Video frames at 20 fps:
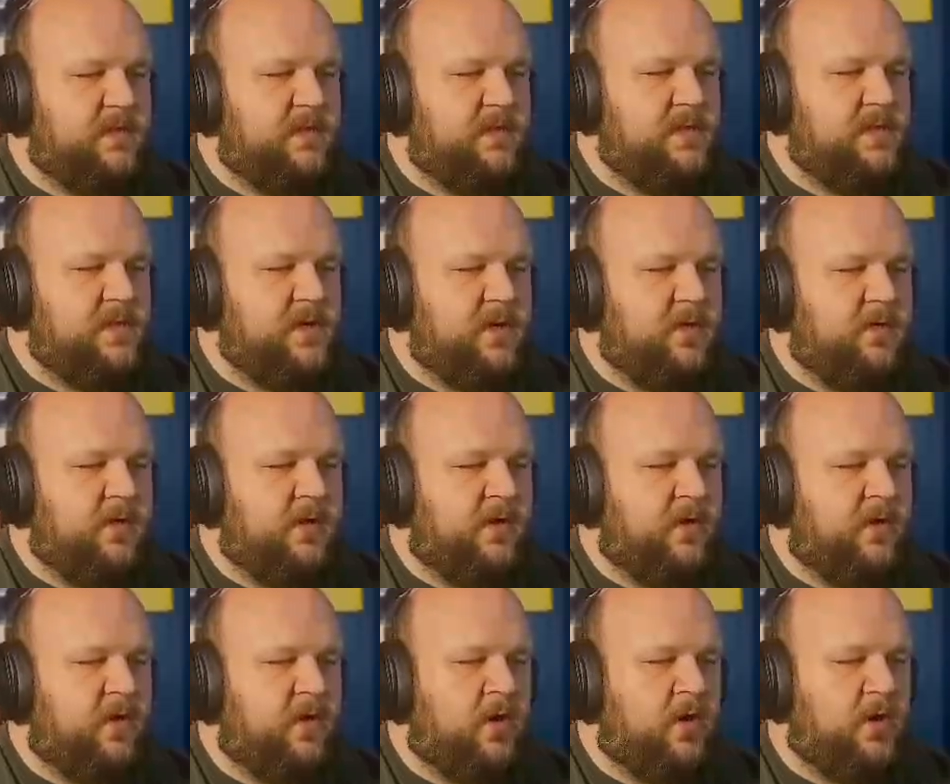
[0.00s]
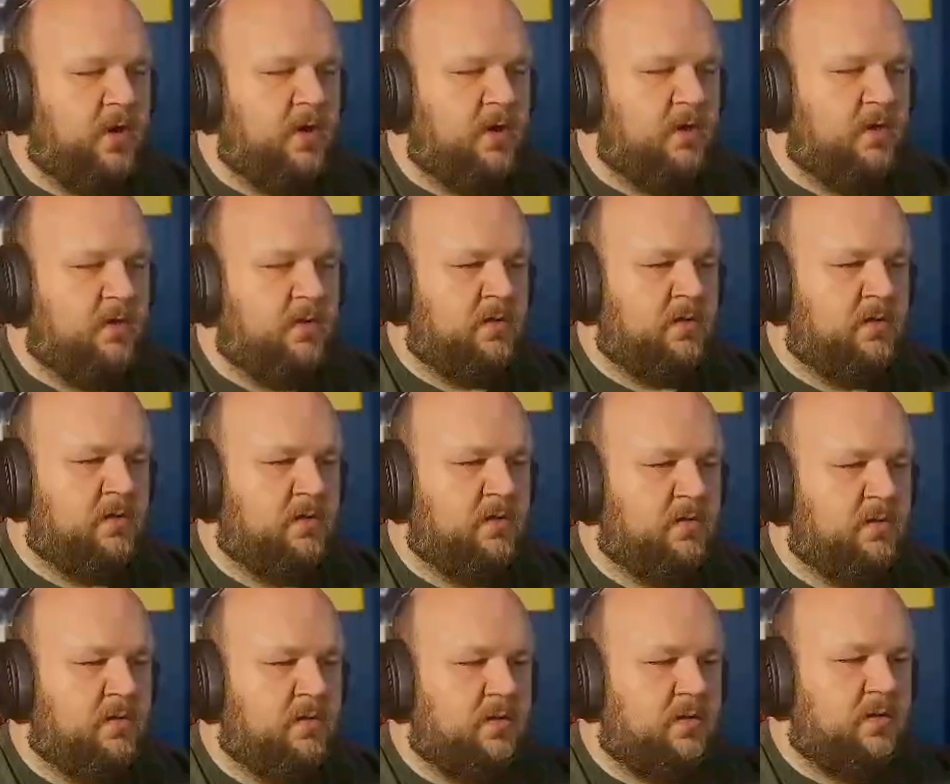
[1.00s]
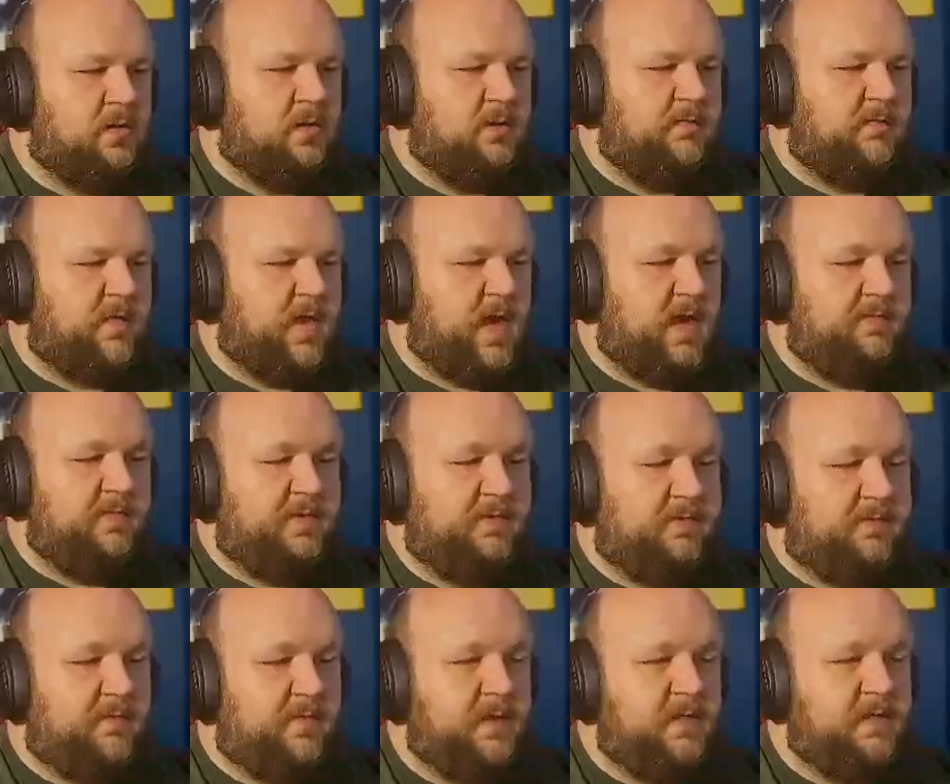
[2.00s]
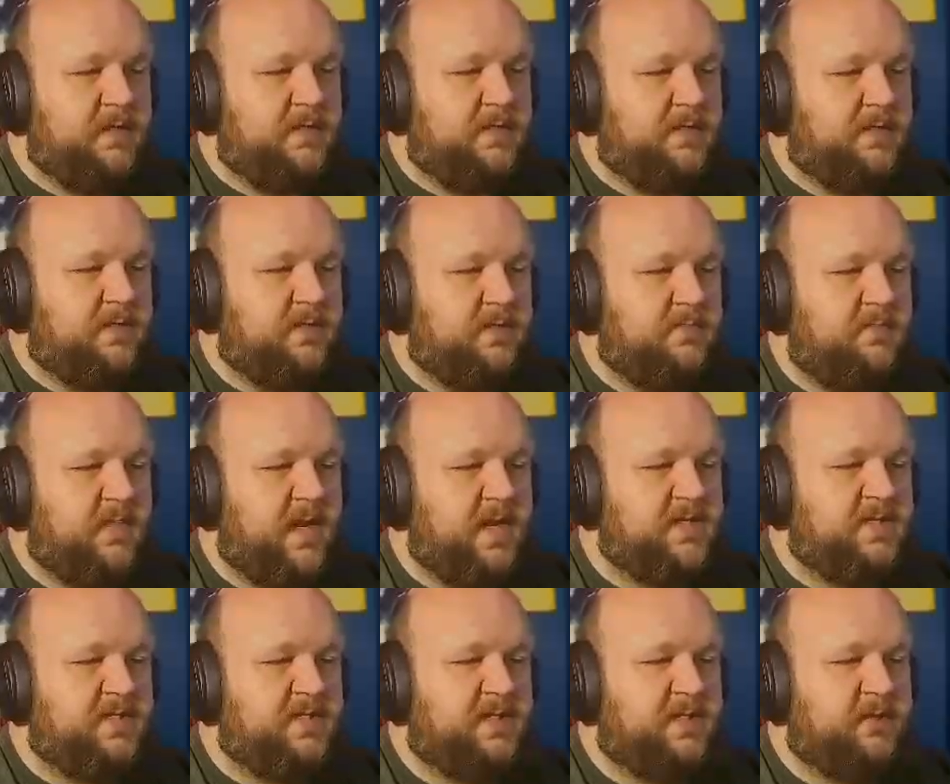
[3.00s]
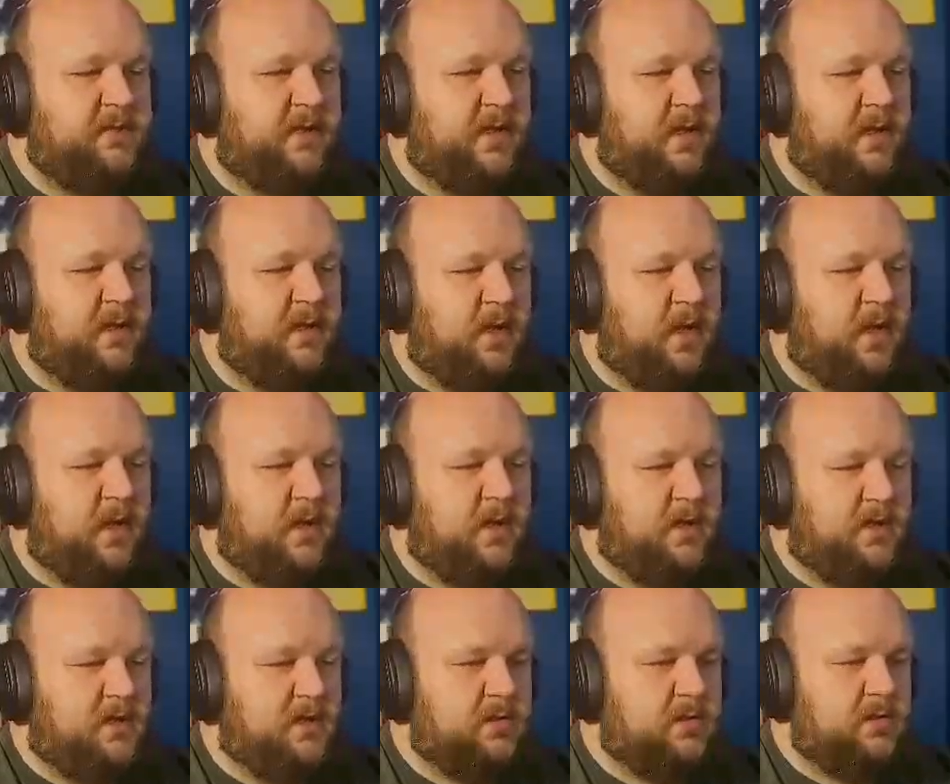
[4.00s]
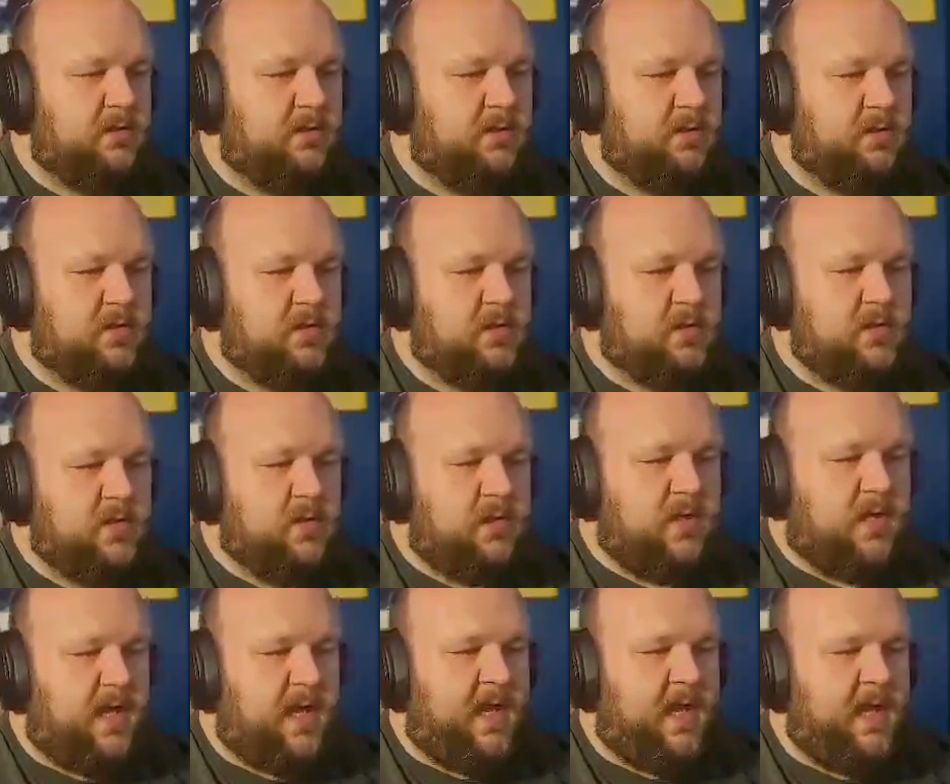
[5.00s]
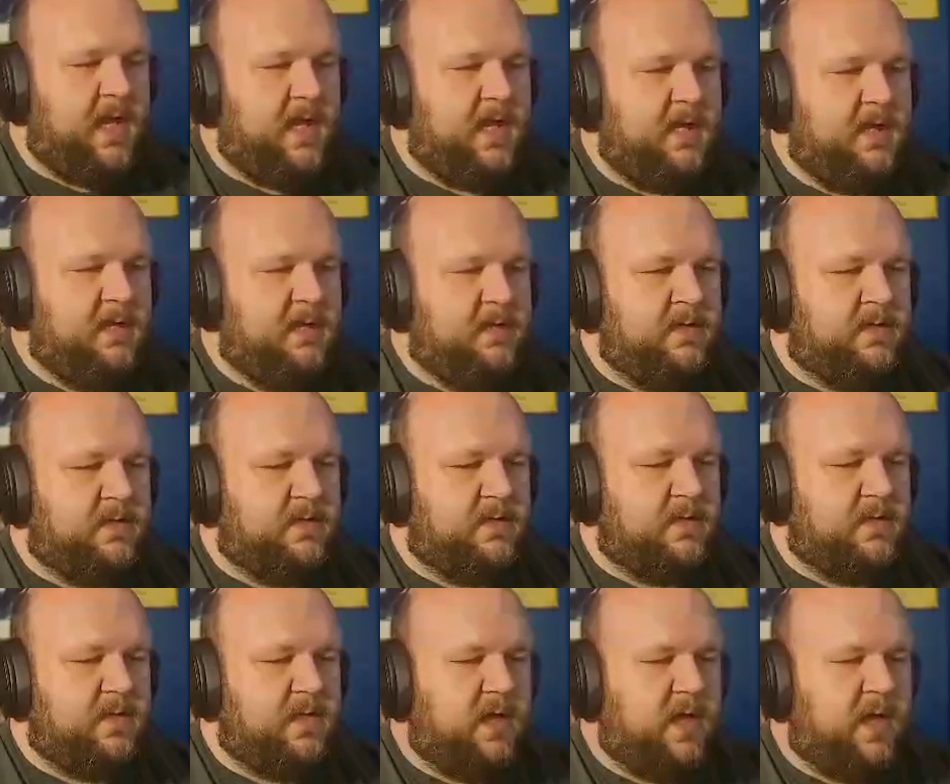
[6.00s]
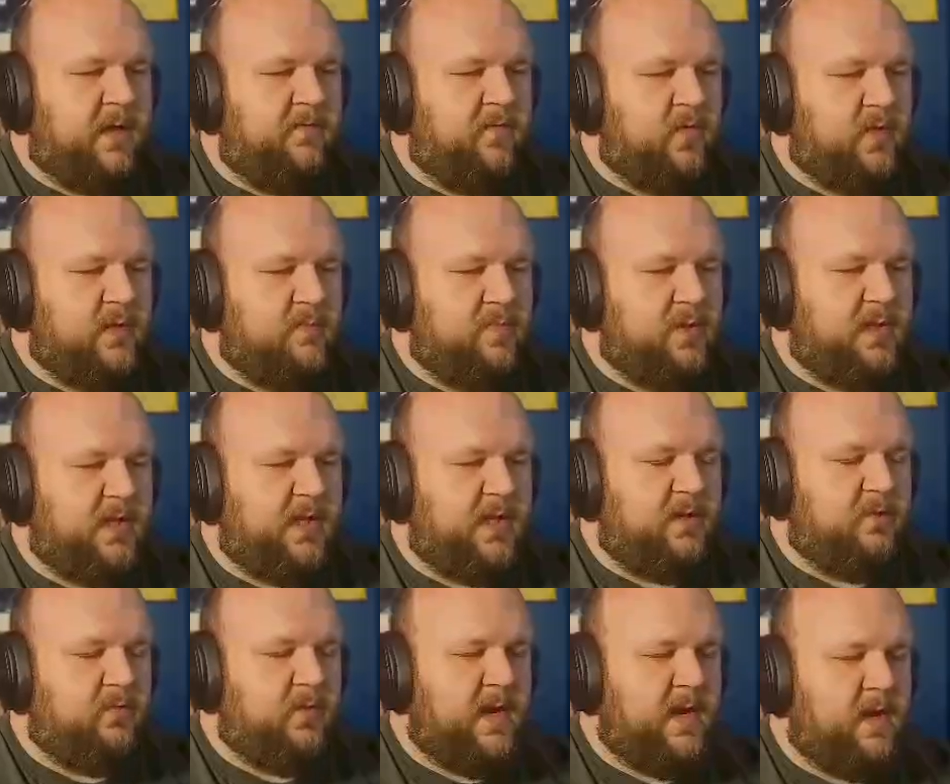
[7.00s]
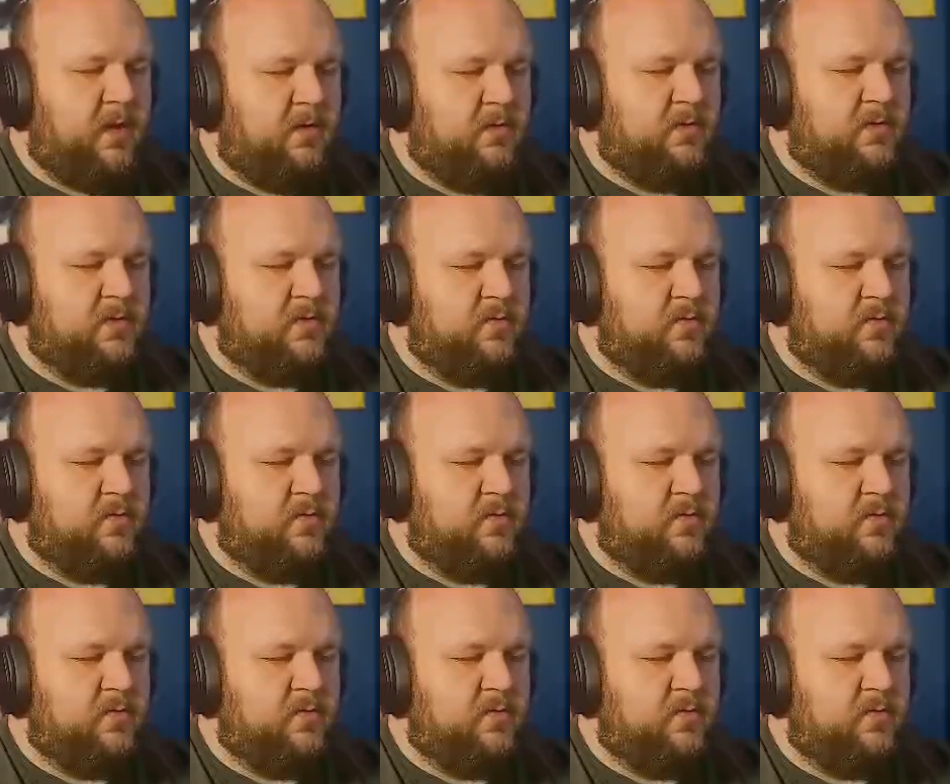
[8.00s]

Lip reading: you know, there are 5 different mages that you can unlock, and I've only played around